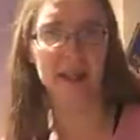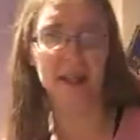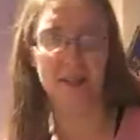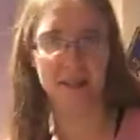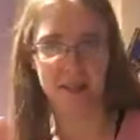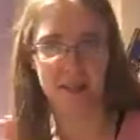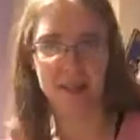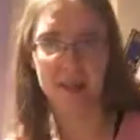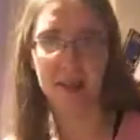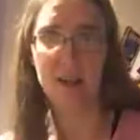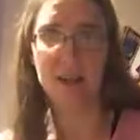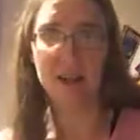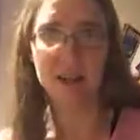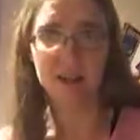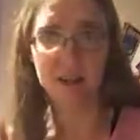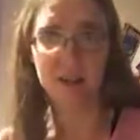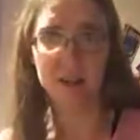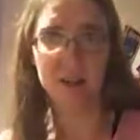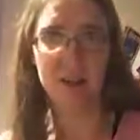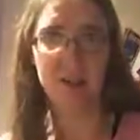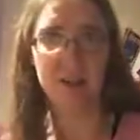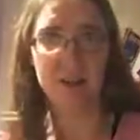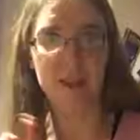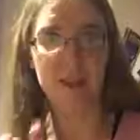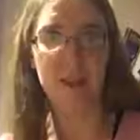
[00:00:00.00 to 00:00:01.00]
and
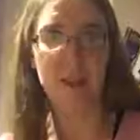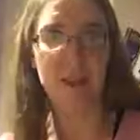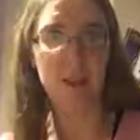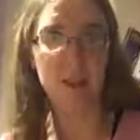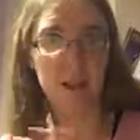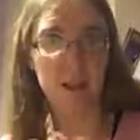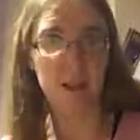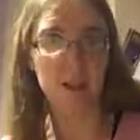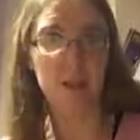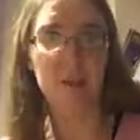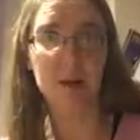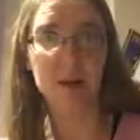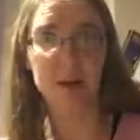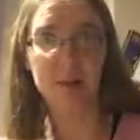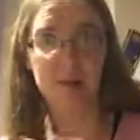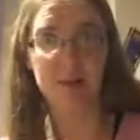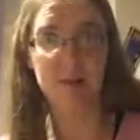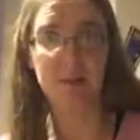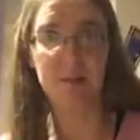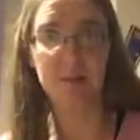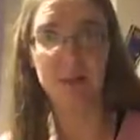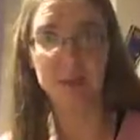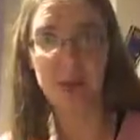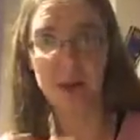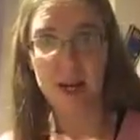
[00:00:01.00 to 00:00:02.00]
I just need a little bit of
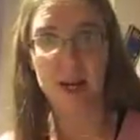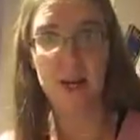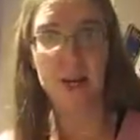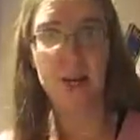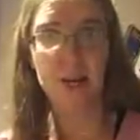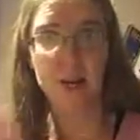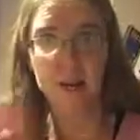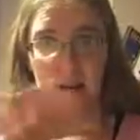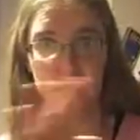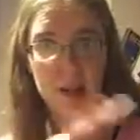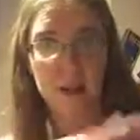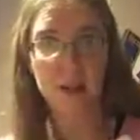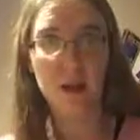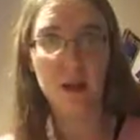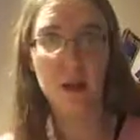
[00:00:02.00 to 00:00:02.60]
space to